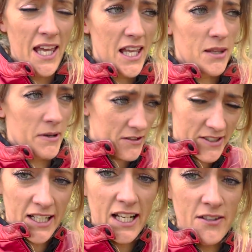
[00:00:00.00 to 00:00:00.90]
in the middle of
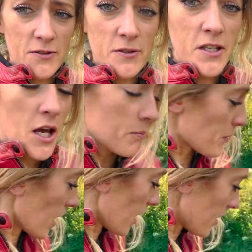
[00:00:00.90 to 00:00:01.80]
stinging nettles, but